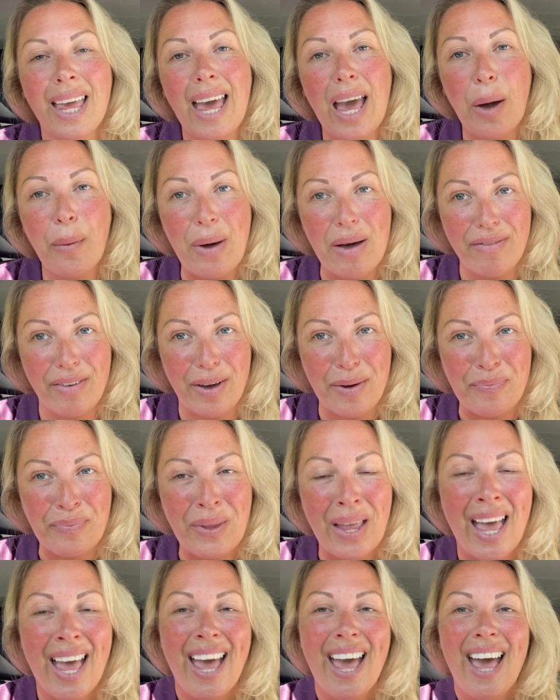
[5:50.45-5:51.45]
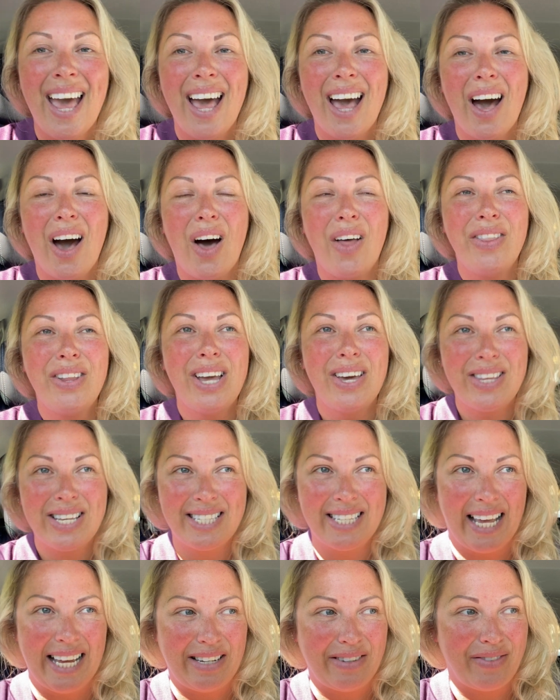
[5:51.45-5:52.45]
However, on the other
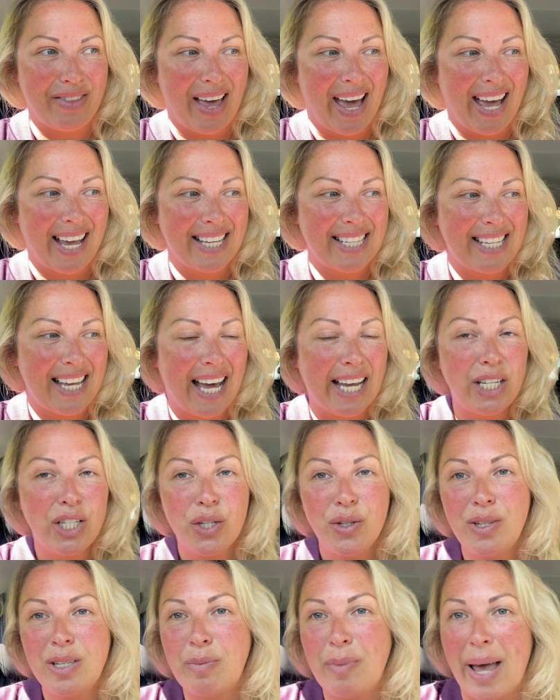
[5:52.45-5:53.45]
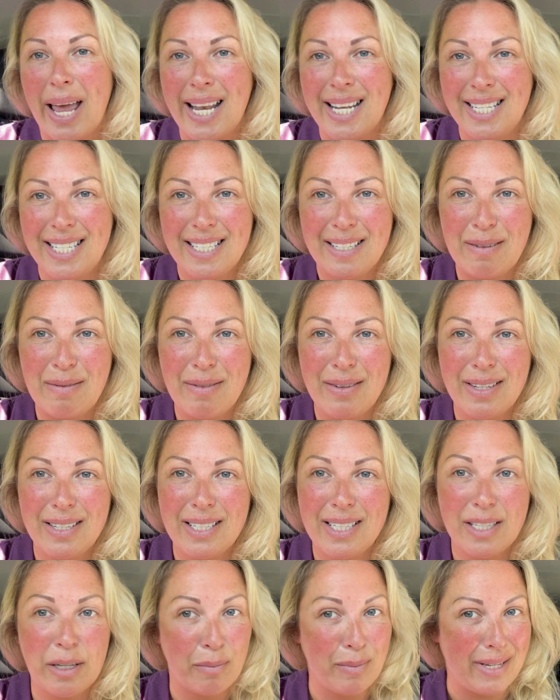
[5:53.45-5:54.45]
side of that, I do spend
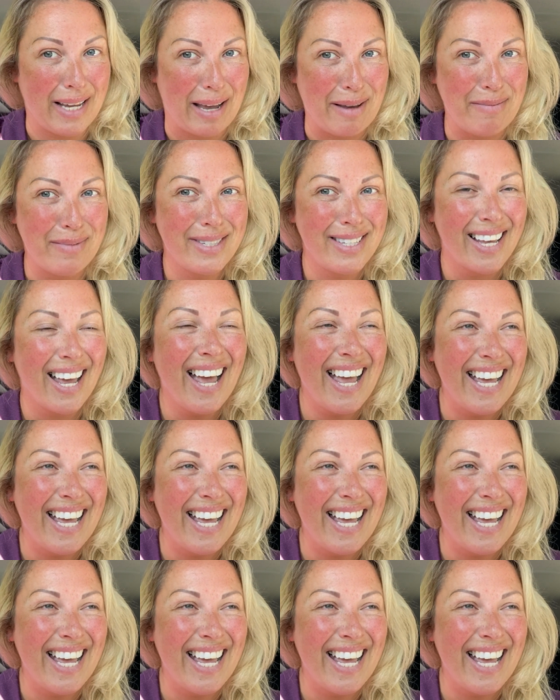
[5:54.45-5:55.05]
sometimes,